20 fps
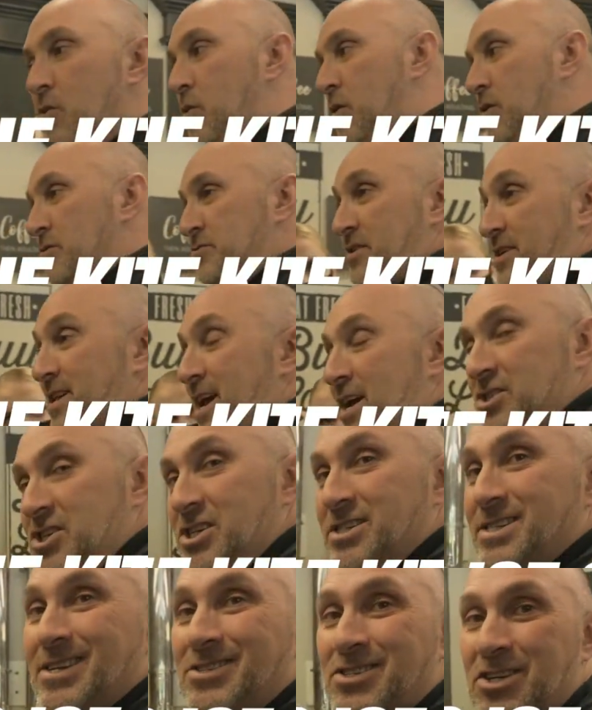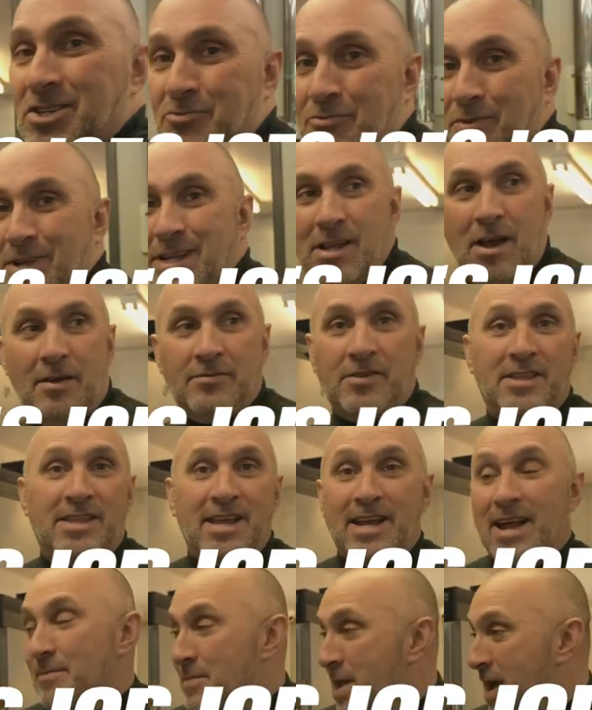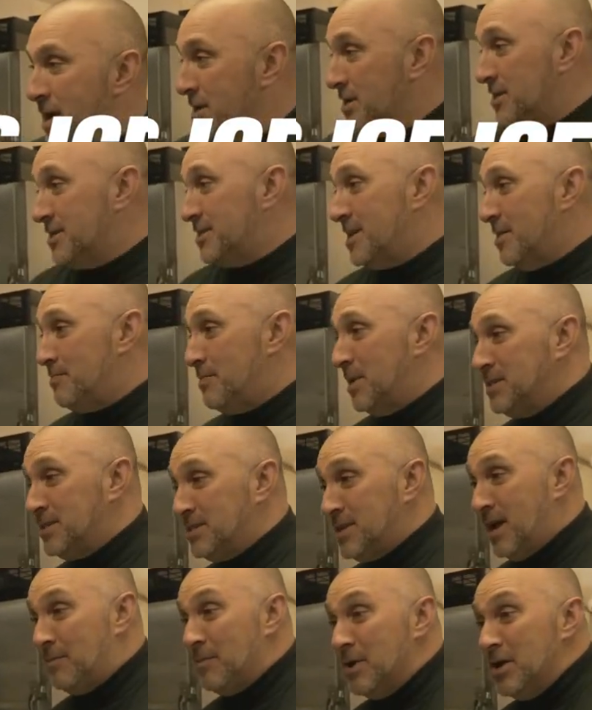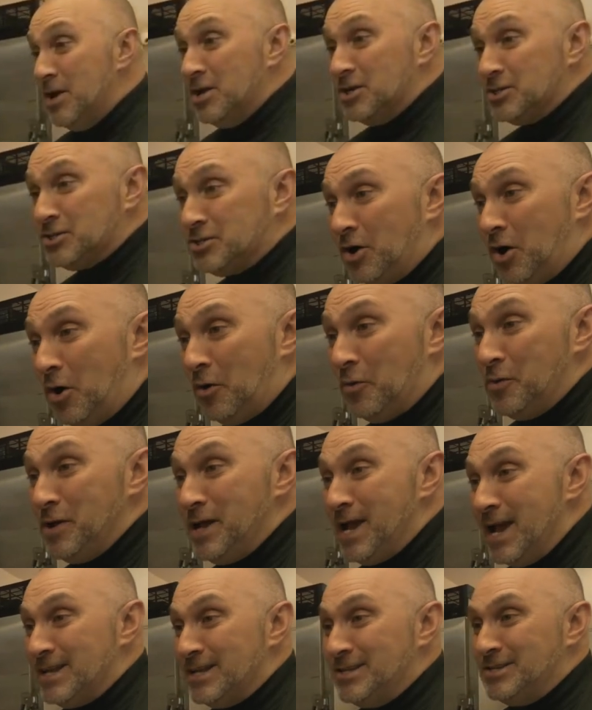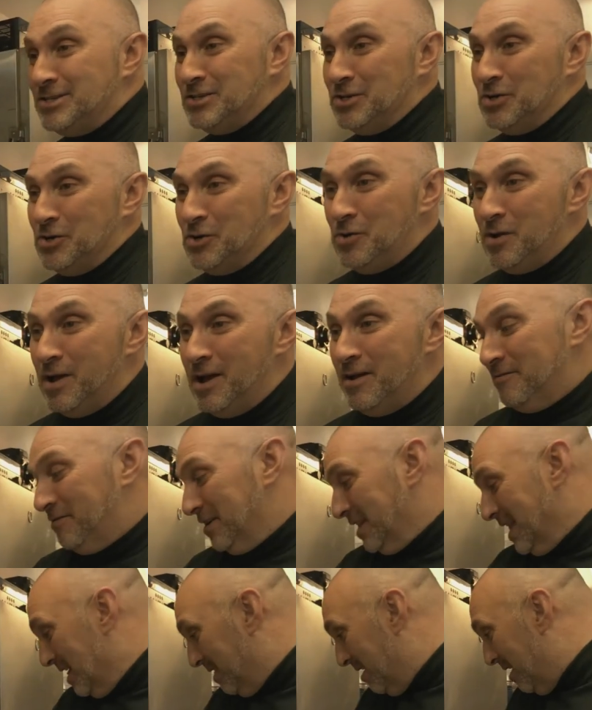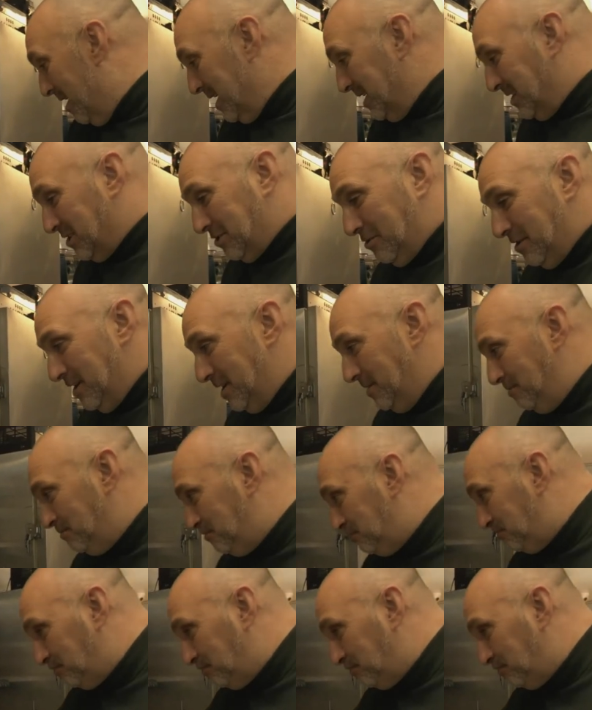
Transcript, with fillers: walls right now. She said, just read it off the thing. I'm not gonna step by step. So we gotta do vanilla ice cream,